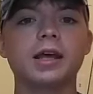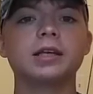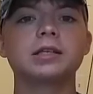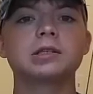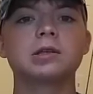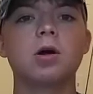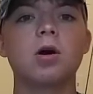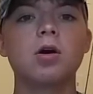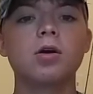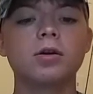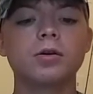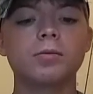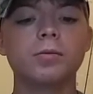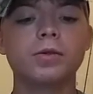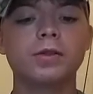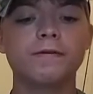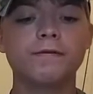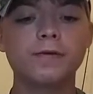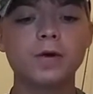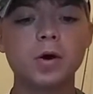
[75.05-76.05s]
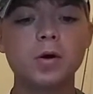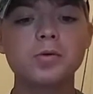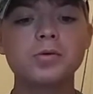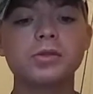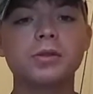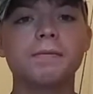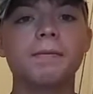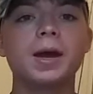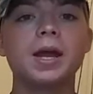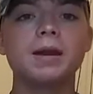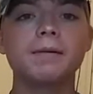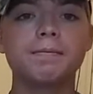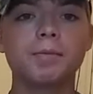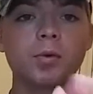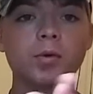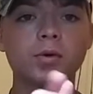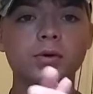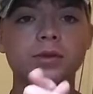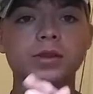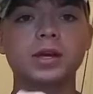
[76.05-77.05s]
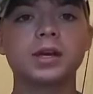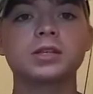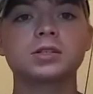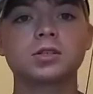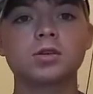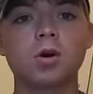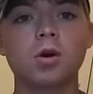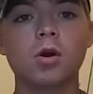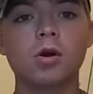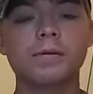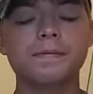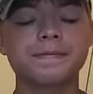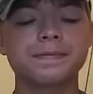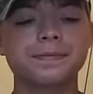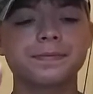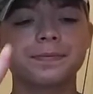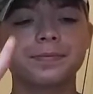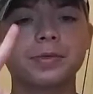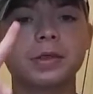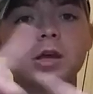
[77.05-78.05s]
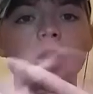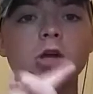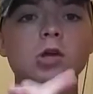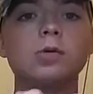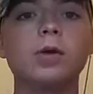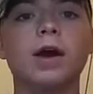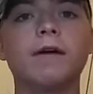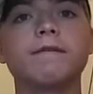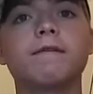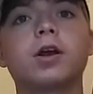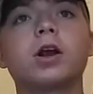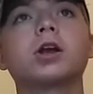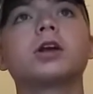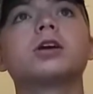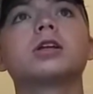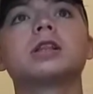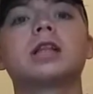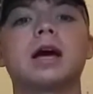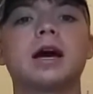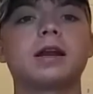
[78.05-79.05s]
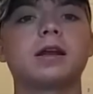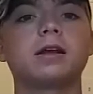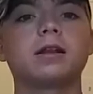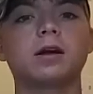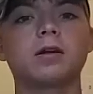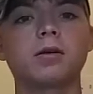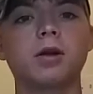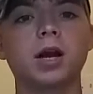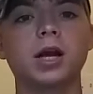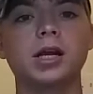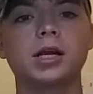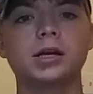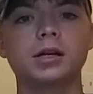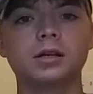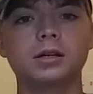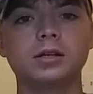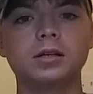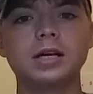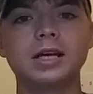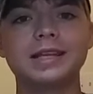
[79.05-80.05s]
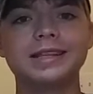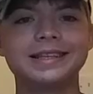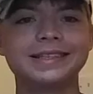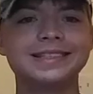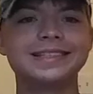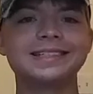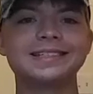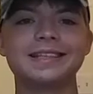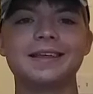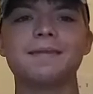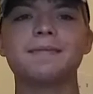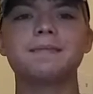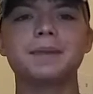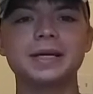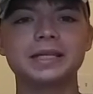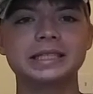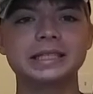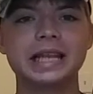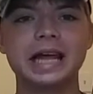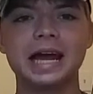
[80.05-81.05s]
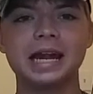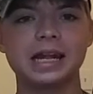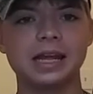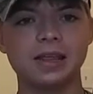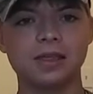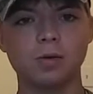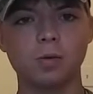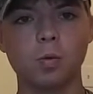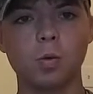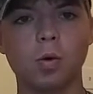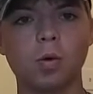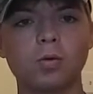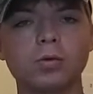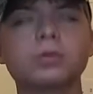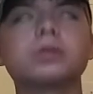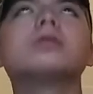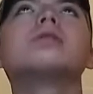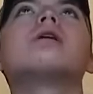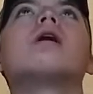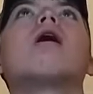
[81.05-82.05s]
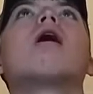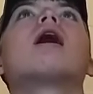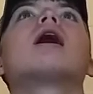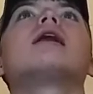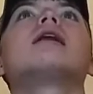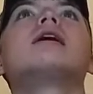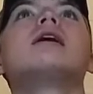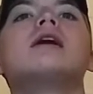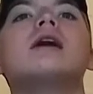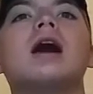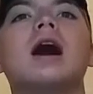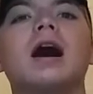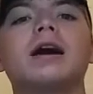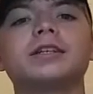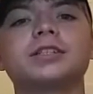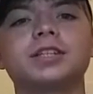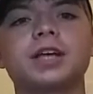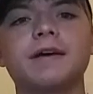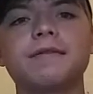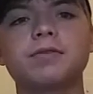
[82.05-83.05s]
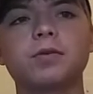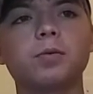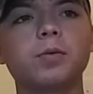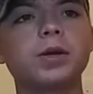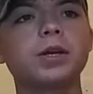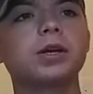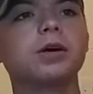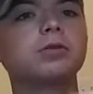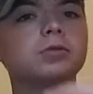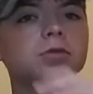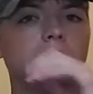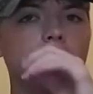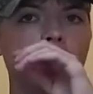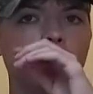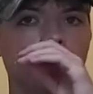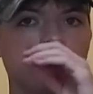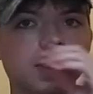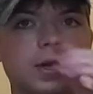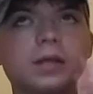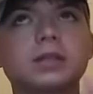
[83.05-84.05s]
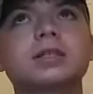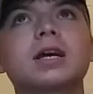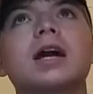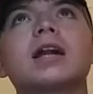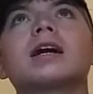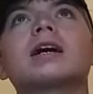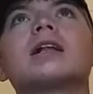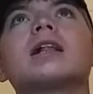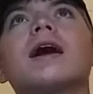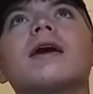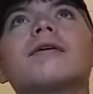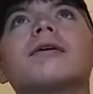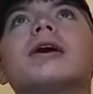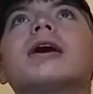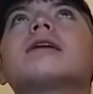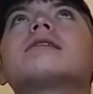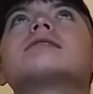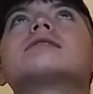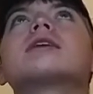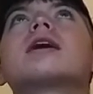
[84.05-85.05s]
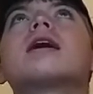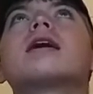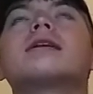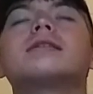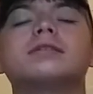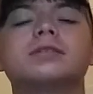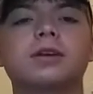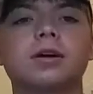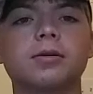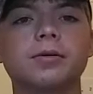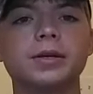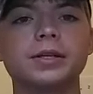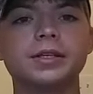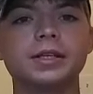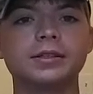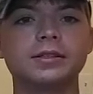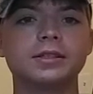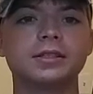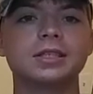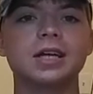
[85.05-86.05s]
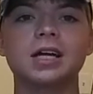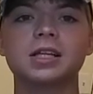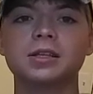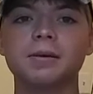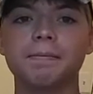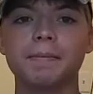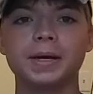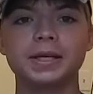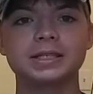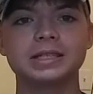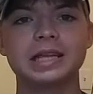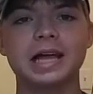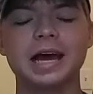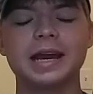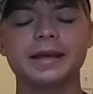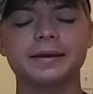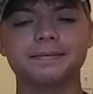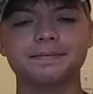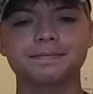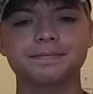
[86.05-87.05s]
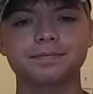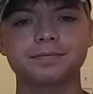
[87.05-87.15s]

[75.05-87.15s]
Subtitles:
With the phone, the main important things are you have very good lighting. Like right here, this isn't the best lighting in the world, alright? I just have the windows open, it's kind of cloudy outside, so it's not the best lighting.